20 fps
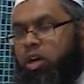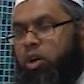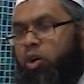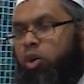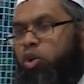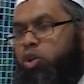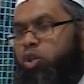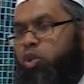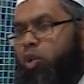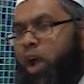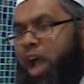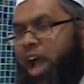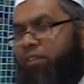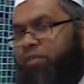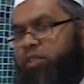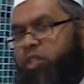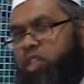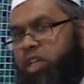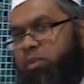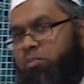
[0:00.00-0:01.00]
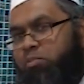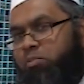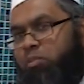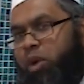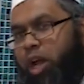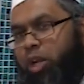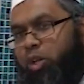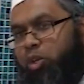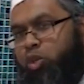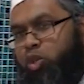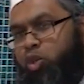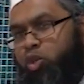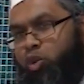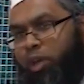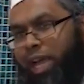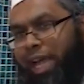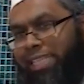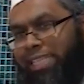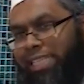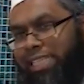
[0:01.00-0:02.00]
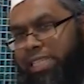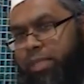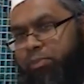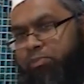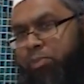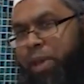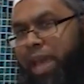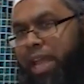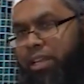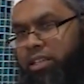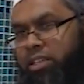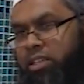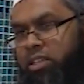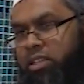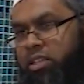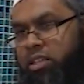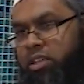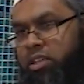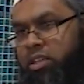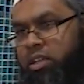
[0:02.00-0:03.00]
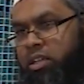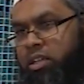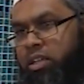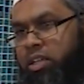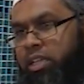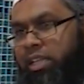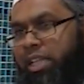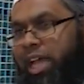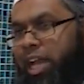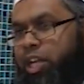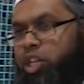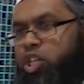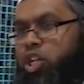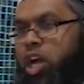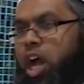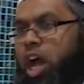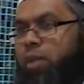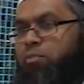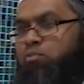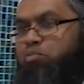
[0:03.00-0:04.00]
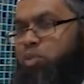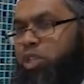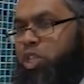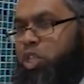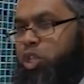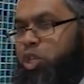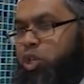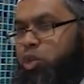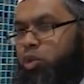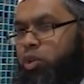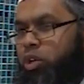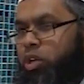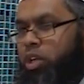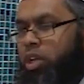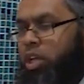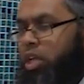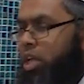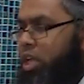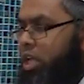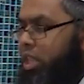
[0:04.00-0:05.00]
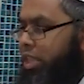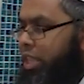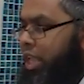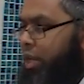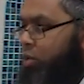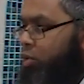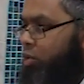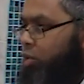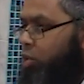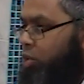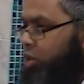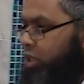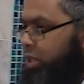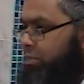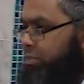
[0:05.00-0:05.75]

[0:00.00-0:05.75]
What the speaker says: or you have someone who you can spend that time with you, then all the